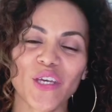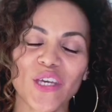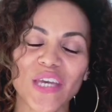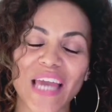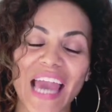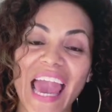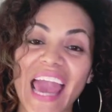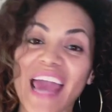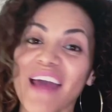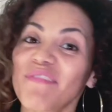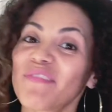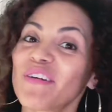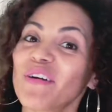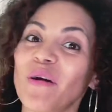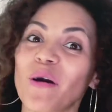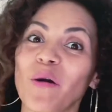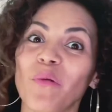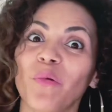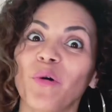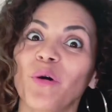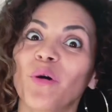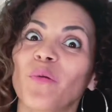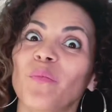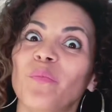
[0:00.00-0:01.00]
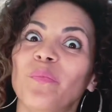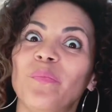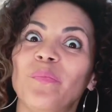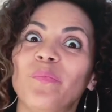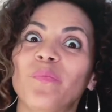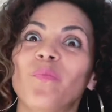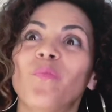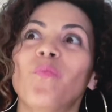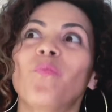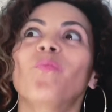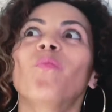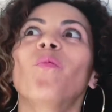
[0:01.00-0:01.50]
Everyone will
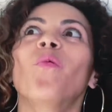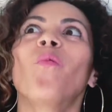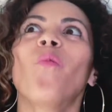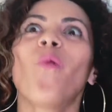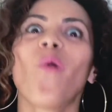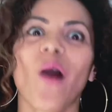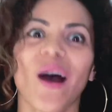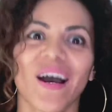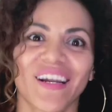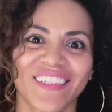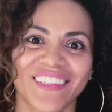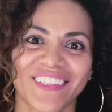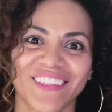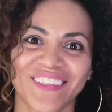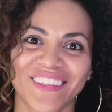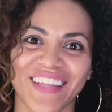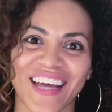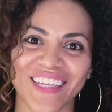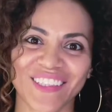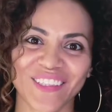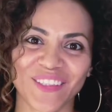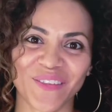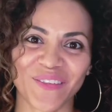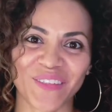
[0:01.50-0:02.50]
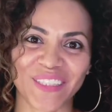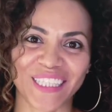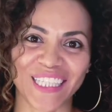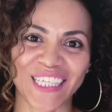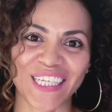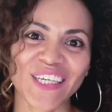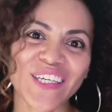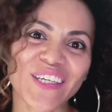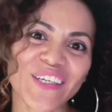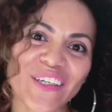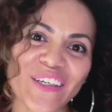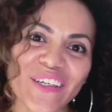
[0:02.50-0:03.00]
want to dance with
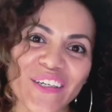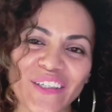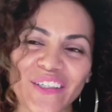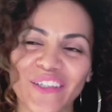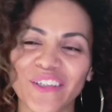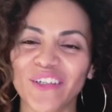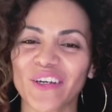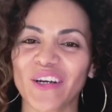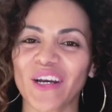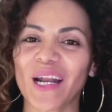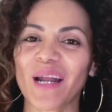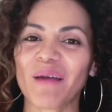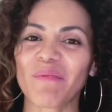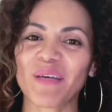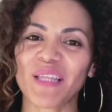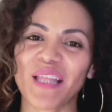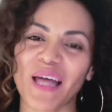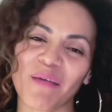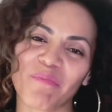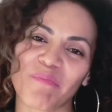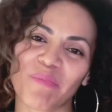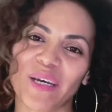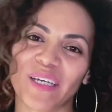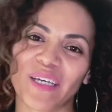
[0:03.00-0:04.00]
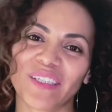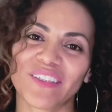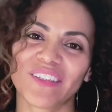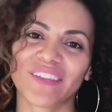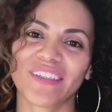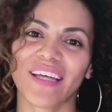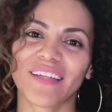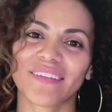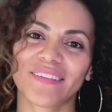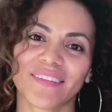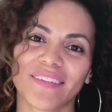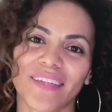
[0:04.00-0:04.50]
you. You're not gonna be that person
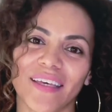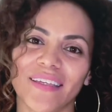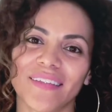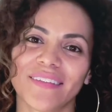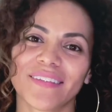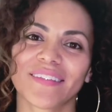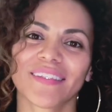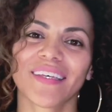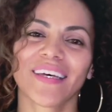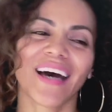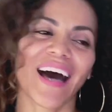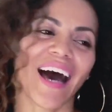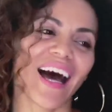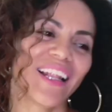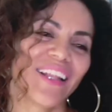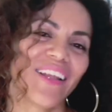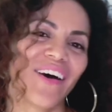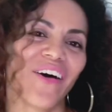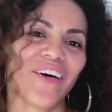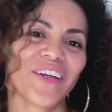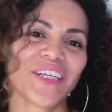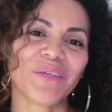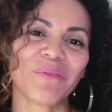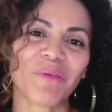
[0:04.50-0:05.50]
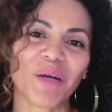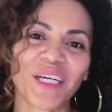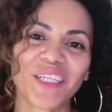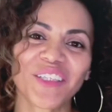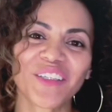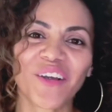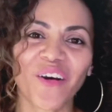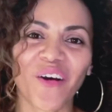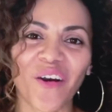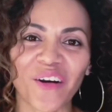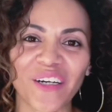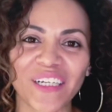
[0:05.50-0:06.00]
that sits alone in one
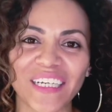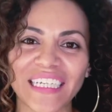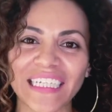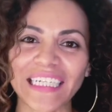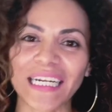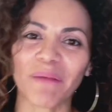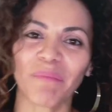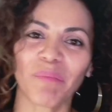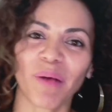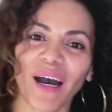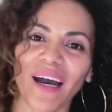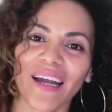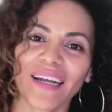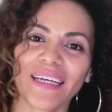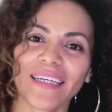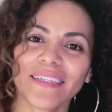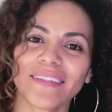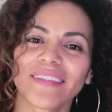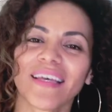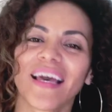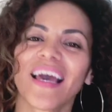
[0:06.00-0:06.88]
corner in a party.